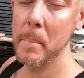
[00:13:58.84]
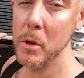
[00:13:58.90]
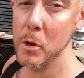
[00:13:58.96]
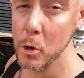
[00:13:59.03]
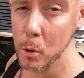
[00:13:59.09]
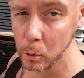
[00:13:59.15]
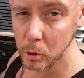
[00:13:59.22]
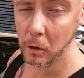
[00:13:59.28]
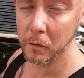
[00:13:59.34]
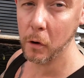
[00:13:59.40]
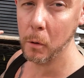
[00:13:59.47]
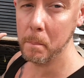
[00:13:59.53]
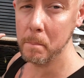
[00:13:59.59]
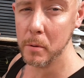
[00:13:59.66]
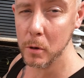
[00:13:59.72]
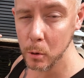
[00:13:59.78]

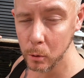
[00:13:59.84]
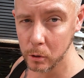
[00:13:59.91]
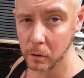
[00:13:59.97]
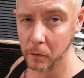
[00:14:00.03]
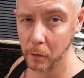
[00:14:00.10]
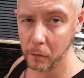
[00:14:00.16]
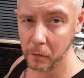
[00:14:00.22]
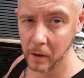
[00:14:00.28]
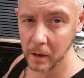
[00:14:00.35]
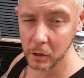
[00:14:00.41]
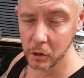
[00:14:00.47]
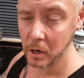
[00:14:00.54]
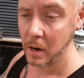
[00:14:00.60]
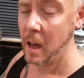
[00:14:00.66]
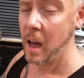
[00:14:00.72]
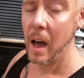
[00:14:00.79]
beautiful, beautiful
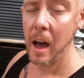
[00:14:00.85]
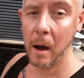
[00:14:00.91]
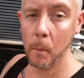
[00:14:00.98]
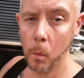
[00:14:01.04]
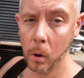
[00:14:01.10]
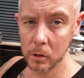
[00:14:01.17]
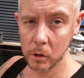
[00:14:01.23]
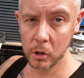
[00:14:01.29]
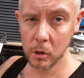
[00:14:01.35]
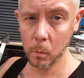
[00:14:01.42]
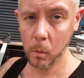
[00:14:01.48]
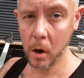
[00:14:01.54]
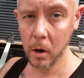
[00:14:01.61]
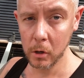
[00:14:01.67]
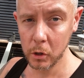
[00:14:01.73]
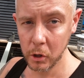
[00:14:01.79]
fish and ones to
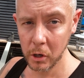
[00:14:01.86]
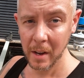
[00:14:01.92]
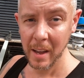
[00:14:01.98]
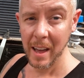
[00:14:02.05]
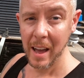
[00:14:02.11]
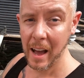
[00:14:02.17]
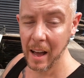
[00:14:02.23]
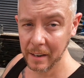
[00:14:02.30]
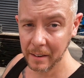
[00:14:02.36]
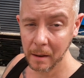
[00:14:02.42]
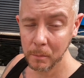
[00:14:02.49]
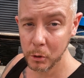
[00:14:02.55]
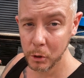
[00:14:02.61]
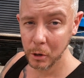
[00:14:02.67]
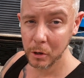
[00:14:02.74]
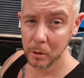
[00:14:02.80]
watch. And
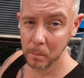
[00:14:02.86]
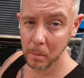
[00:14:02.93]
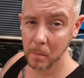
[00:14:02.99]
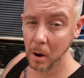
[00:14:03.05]
I'm sure you'll